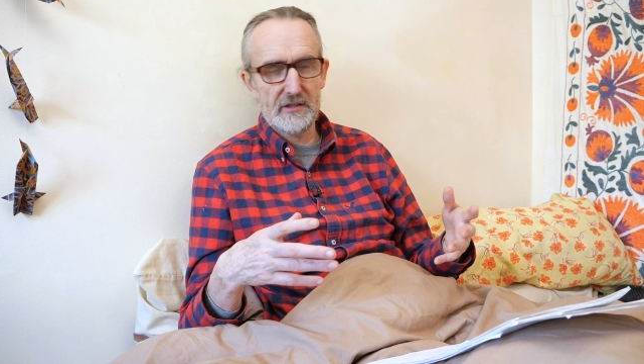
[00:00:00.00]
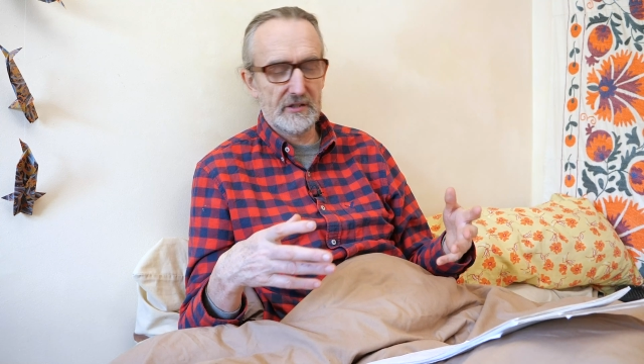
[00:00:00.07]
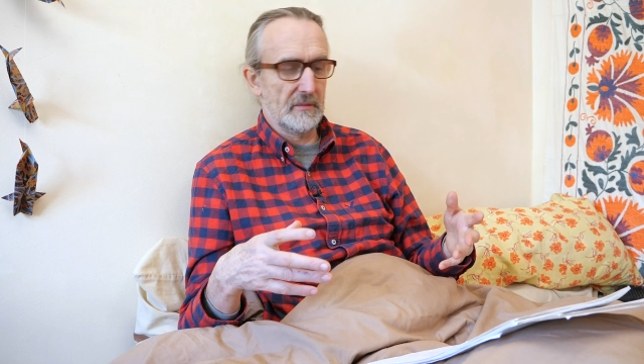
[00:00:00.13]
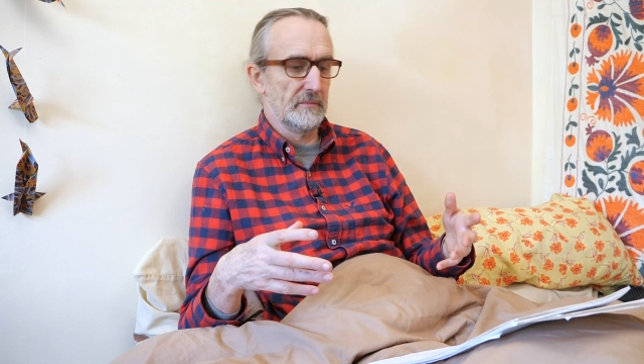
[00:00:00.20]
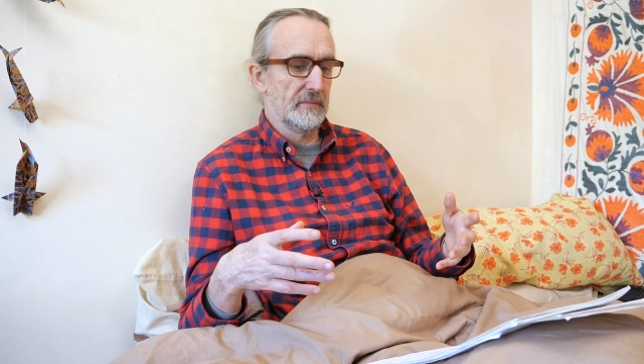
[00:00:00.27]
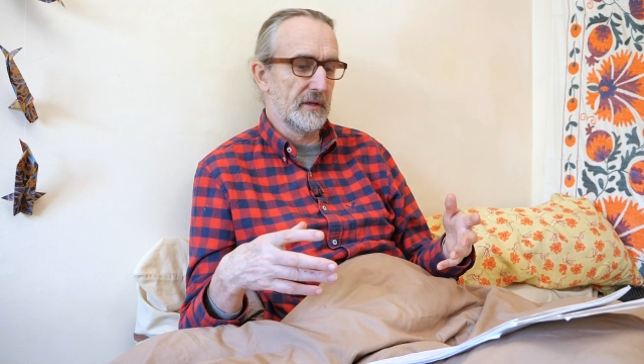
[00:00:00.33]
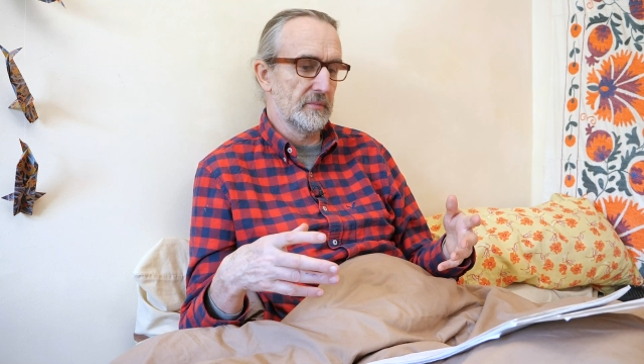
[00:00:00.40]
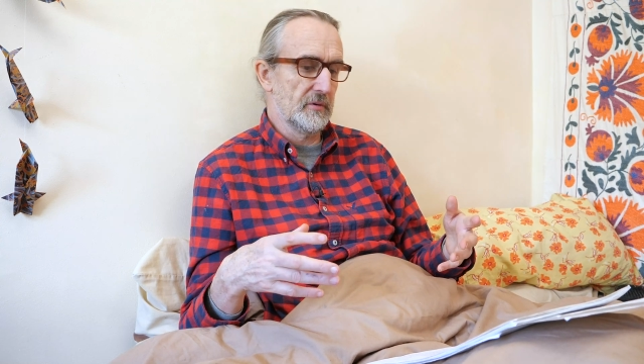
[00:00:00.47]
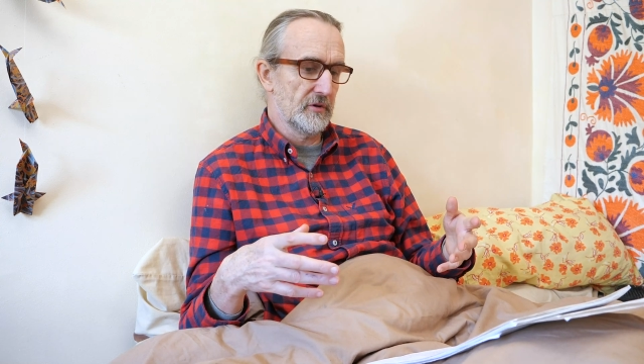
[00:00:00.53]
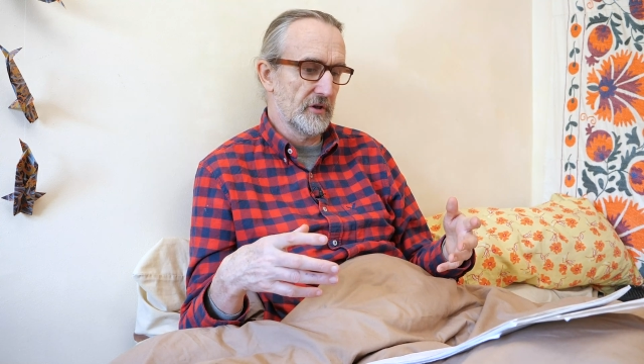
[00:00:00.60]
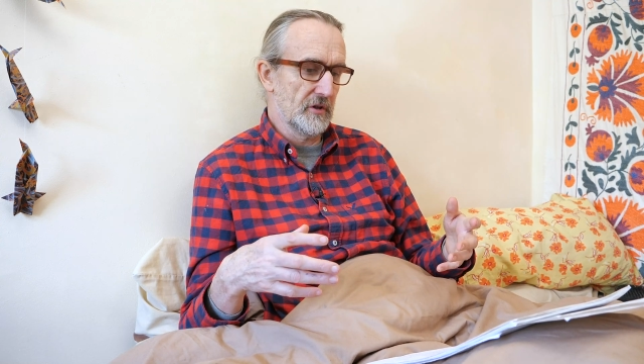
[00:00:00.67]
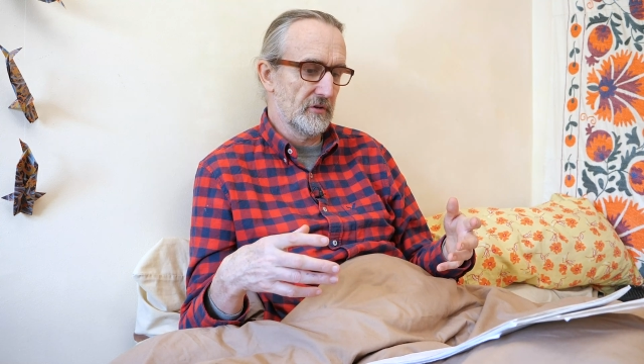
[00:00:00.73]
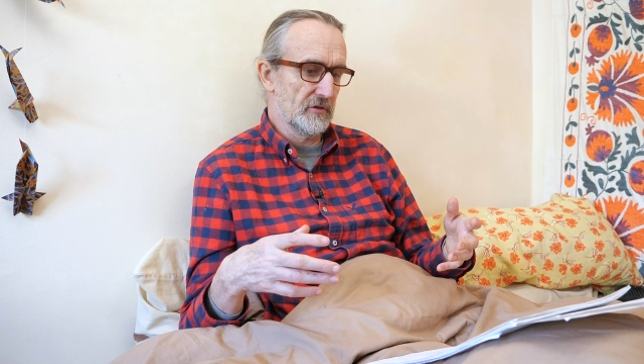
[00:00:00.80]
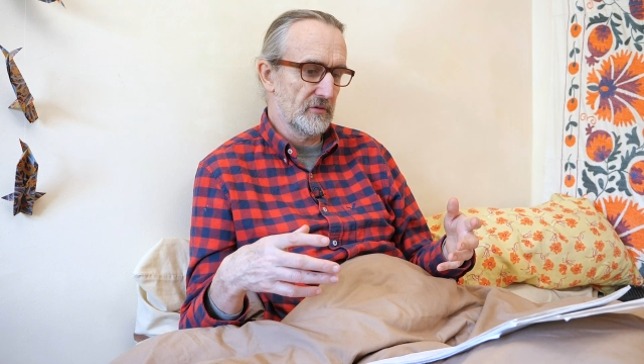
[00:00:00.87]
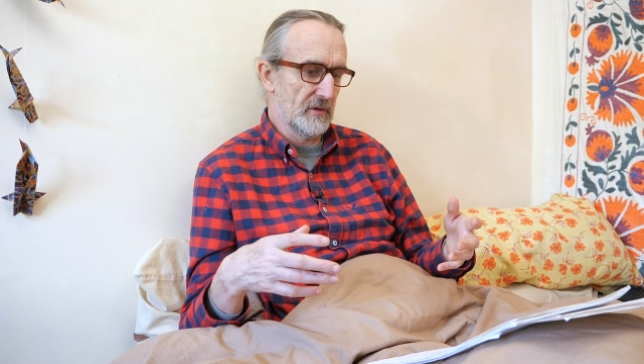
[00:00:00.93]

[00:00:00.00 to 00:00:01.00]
some people use,